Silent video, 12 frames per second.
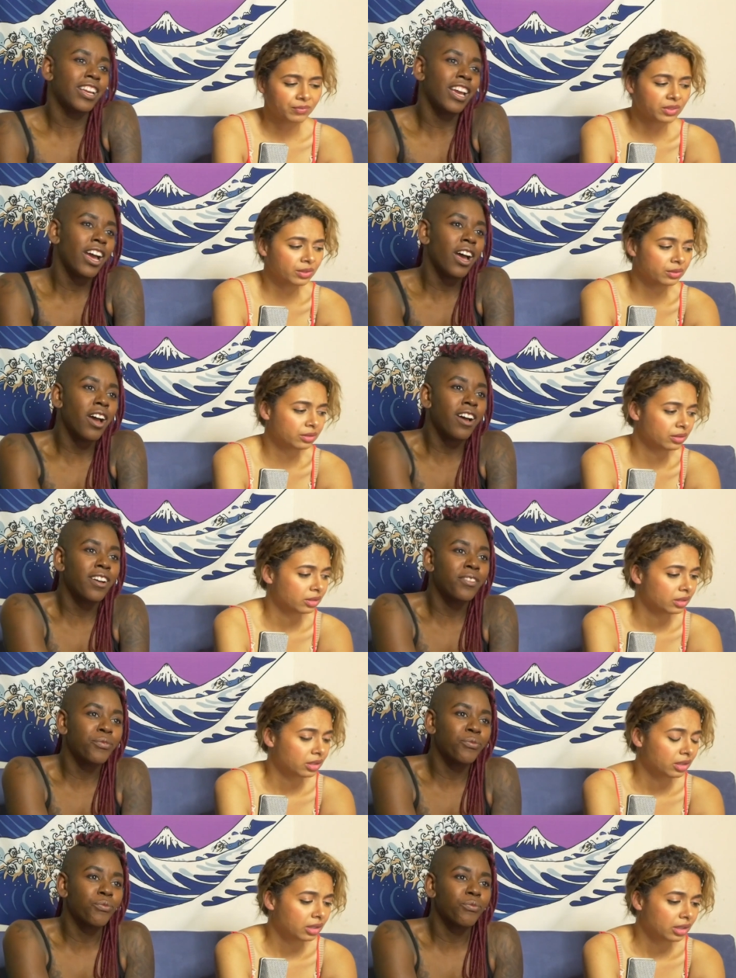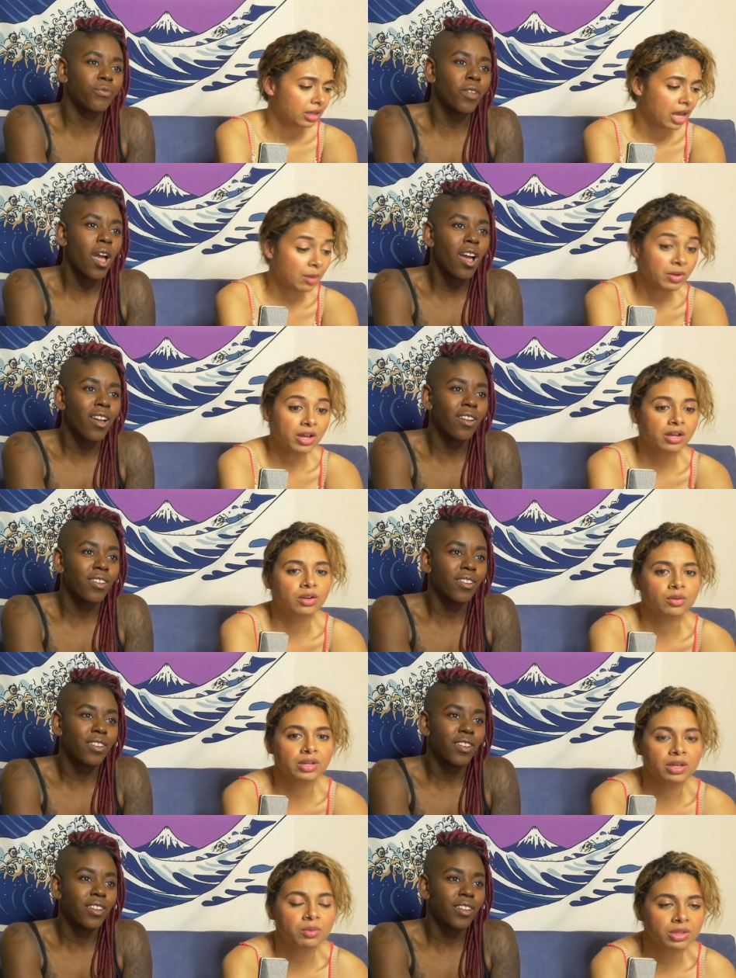Speaker 1: Yeah. I'm not
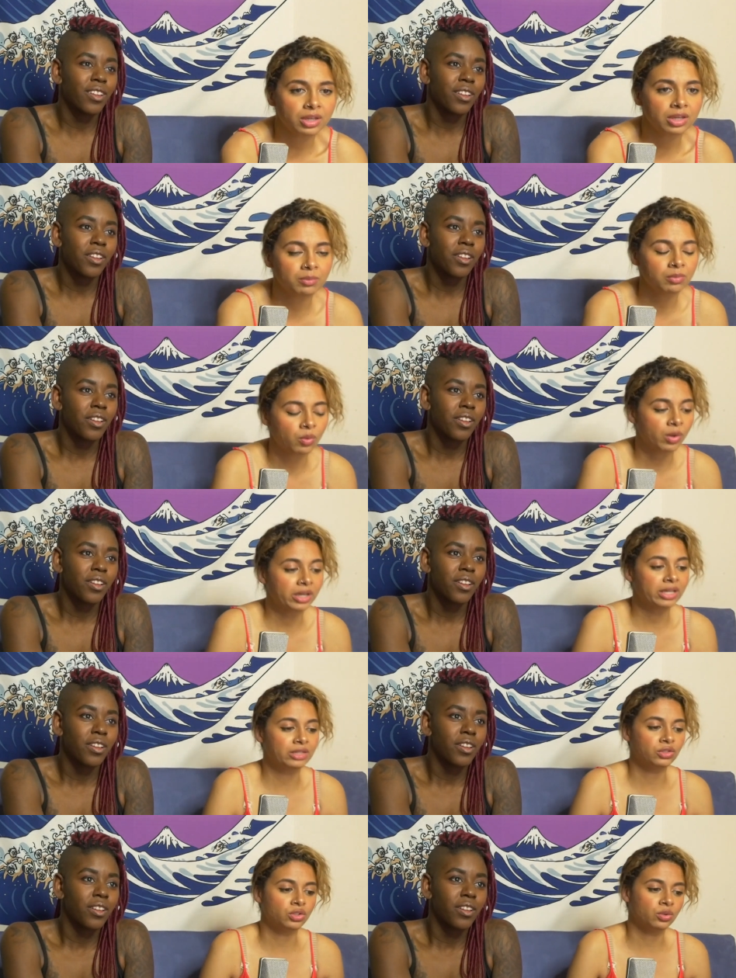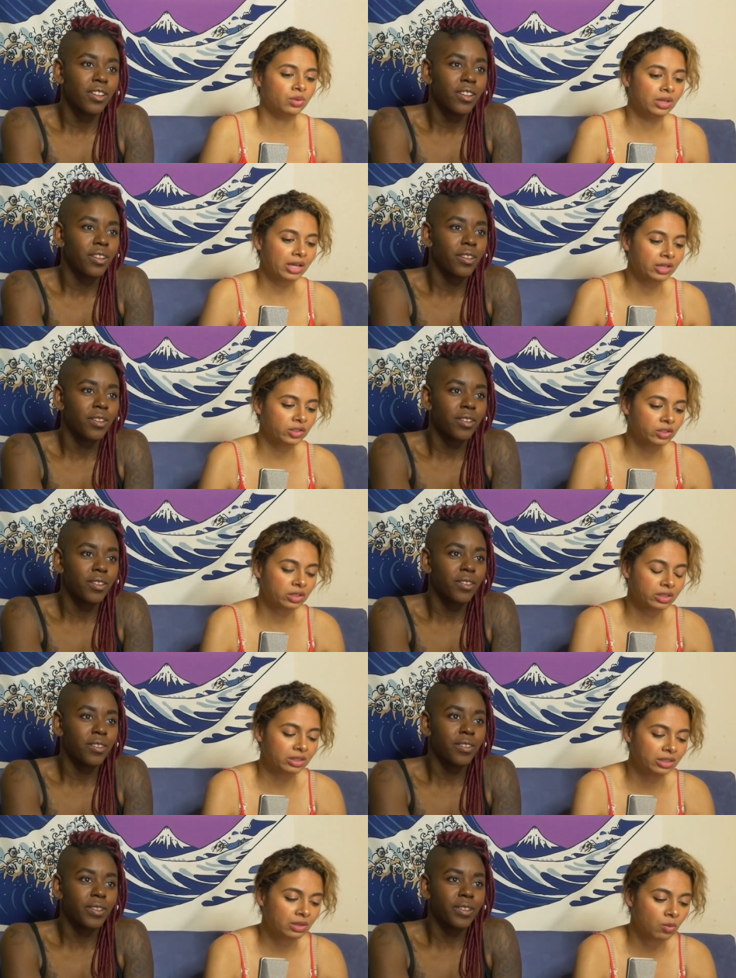agreeing with him what he's doing. I just
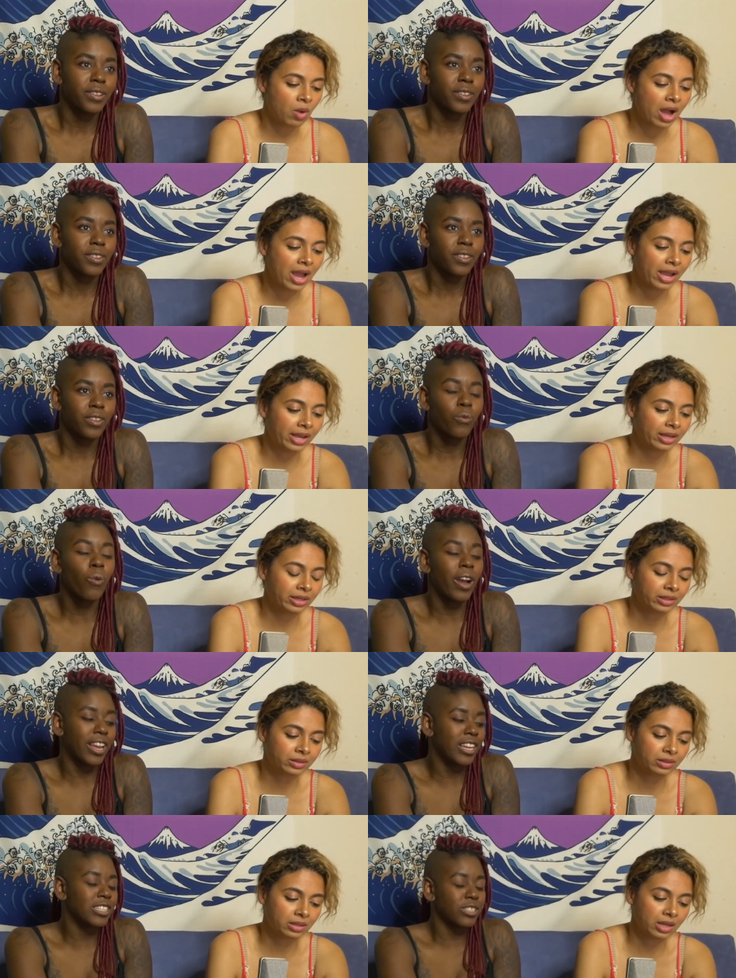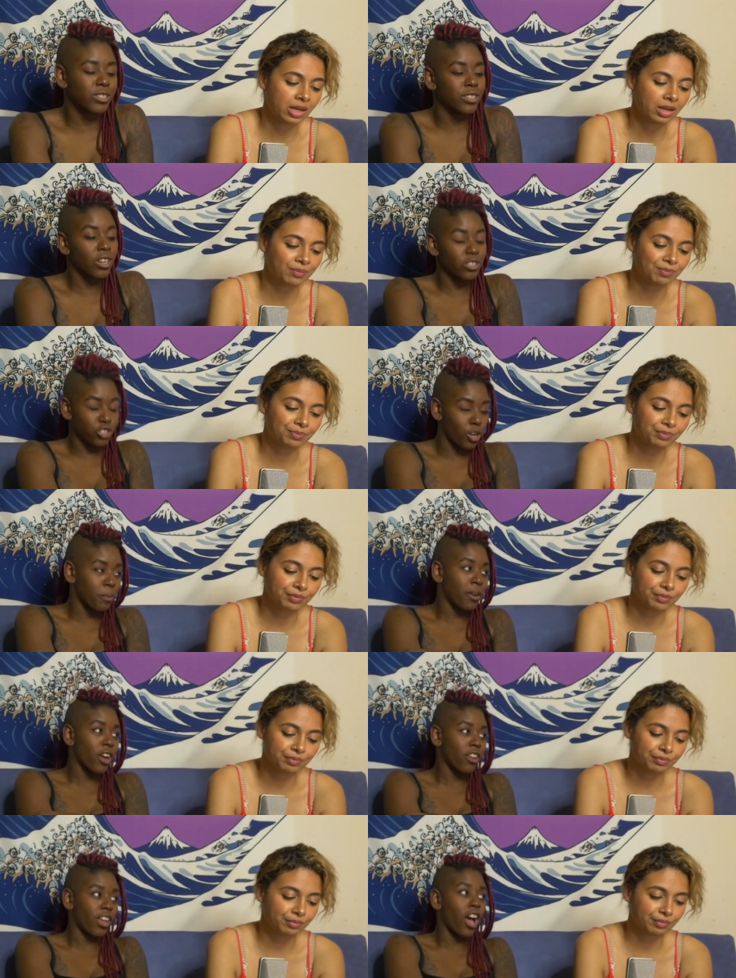can see why he's why he's like,
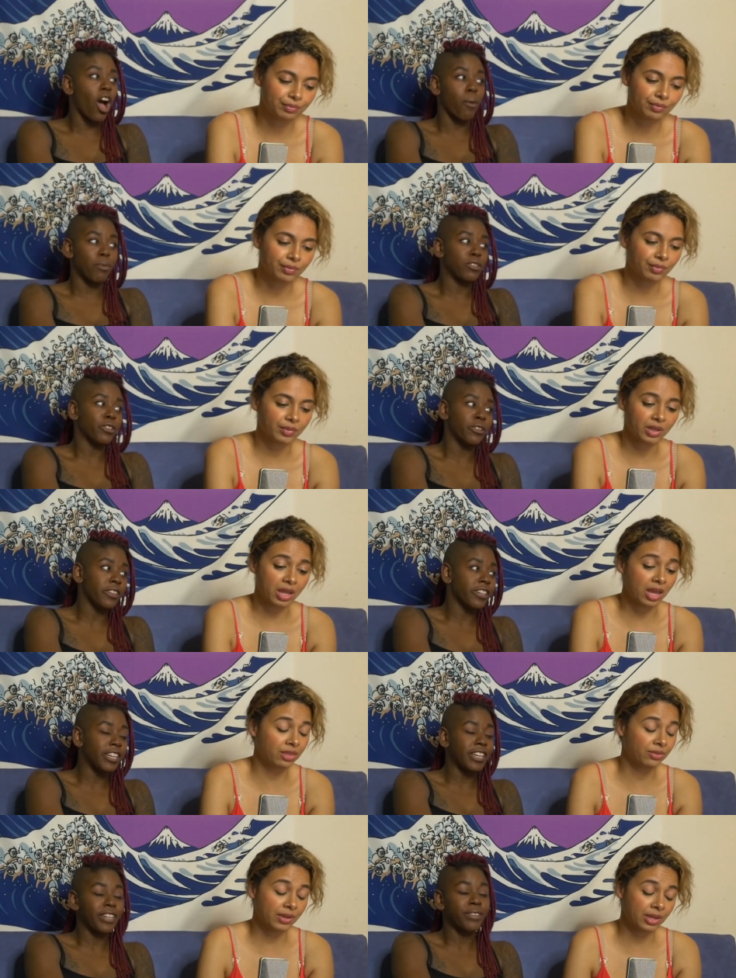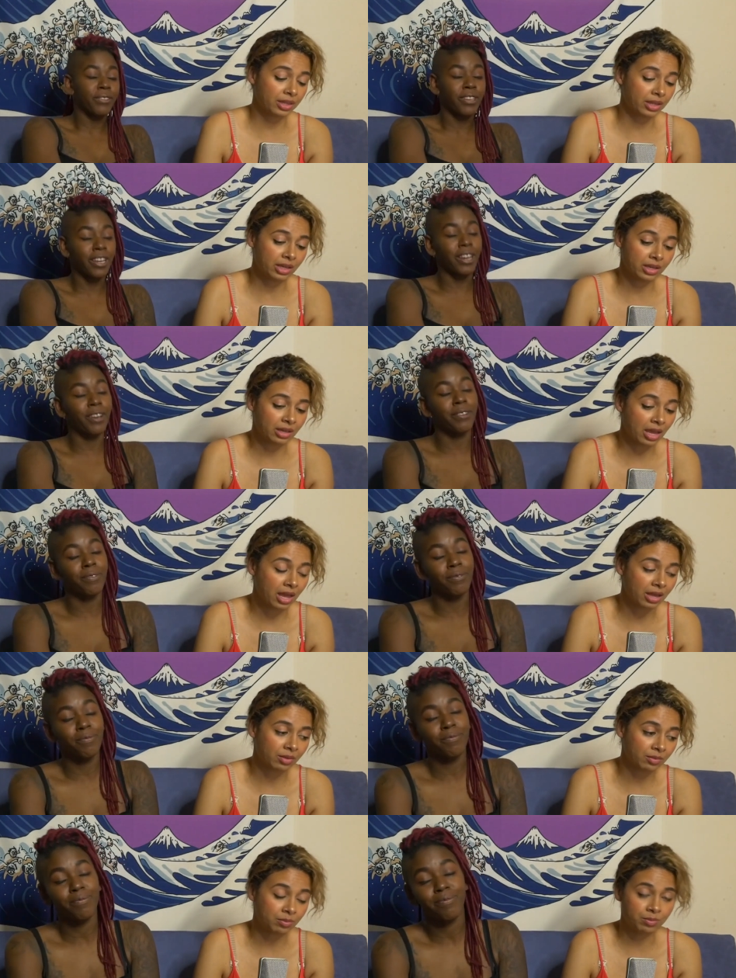
Speaker 2: jumping on that opportunity. I think like
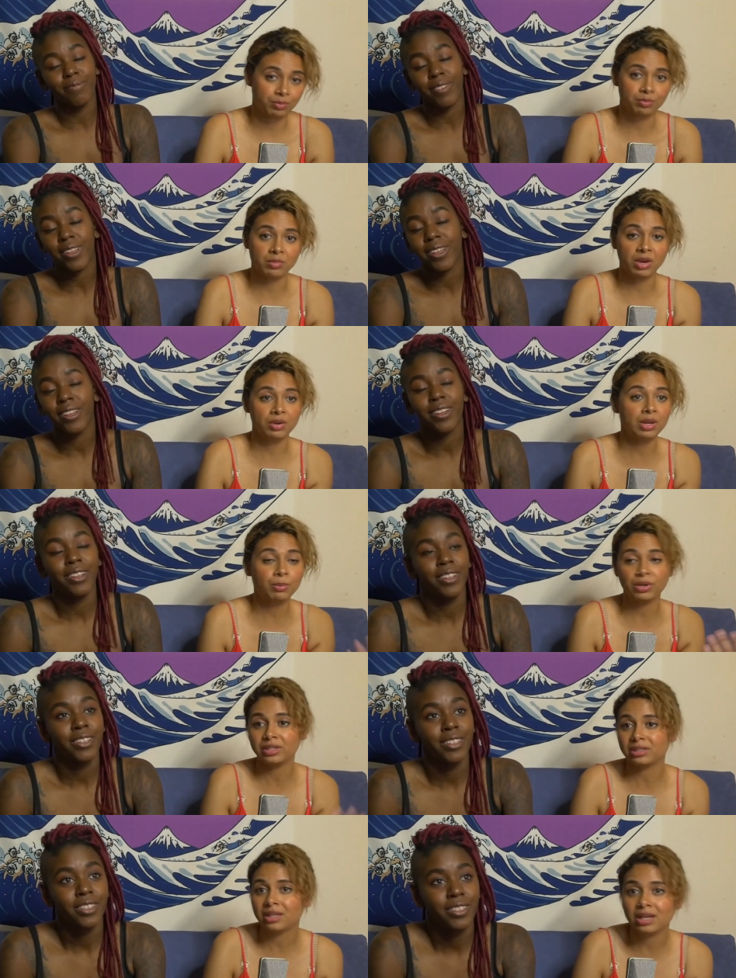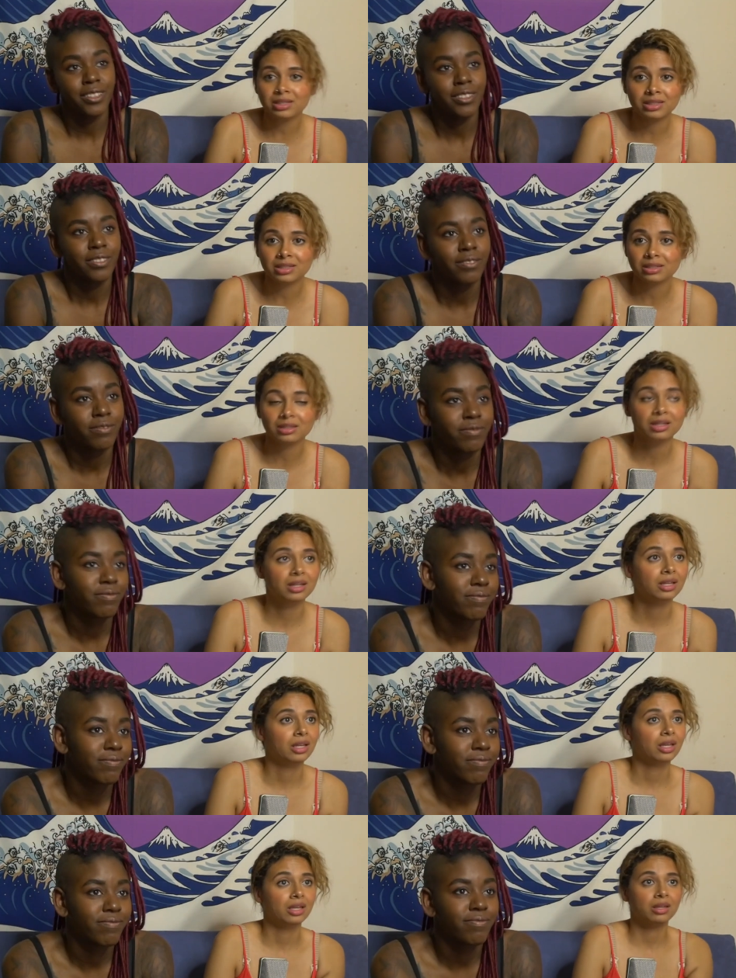
Speaker 1: yeah. yeah, marry a princess,
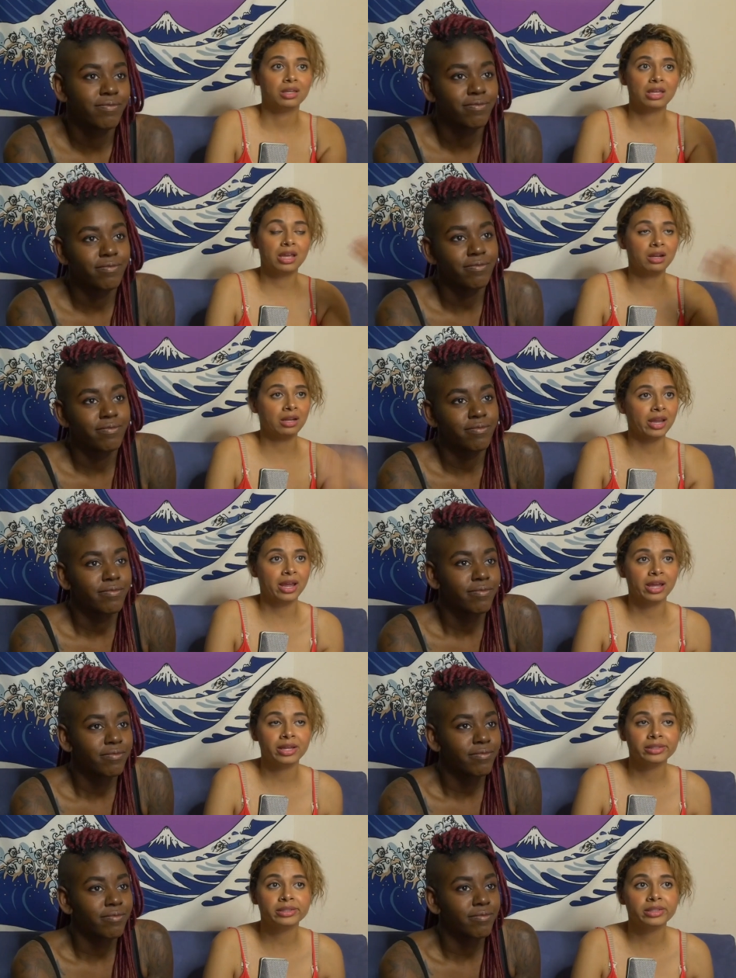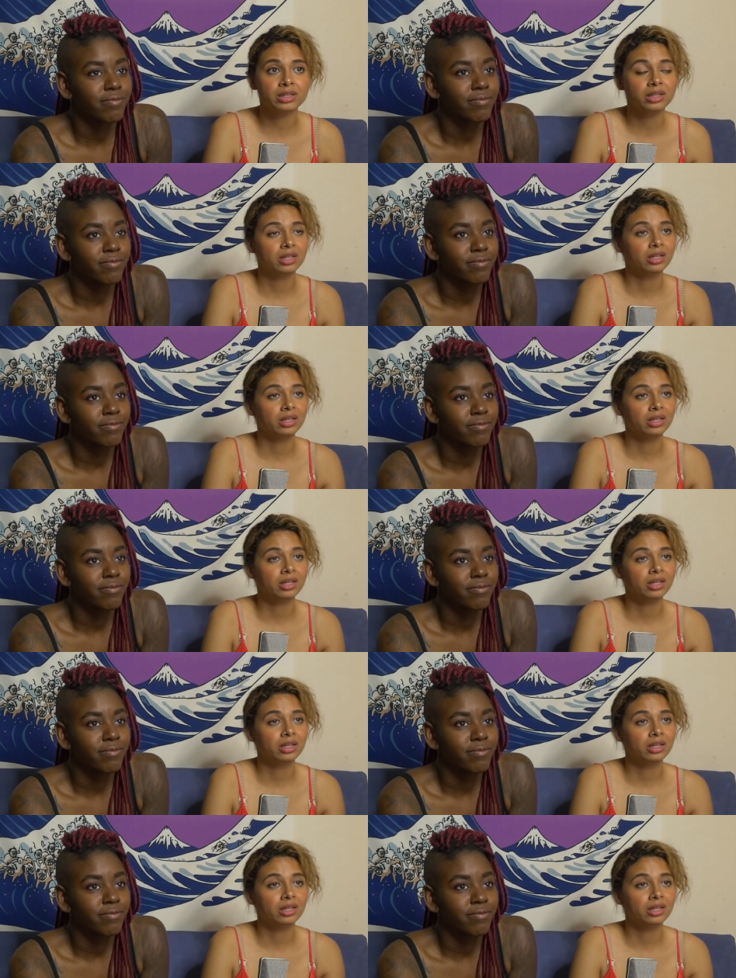get land,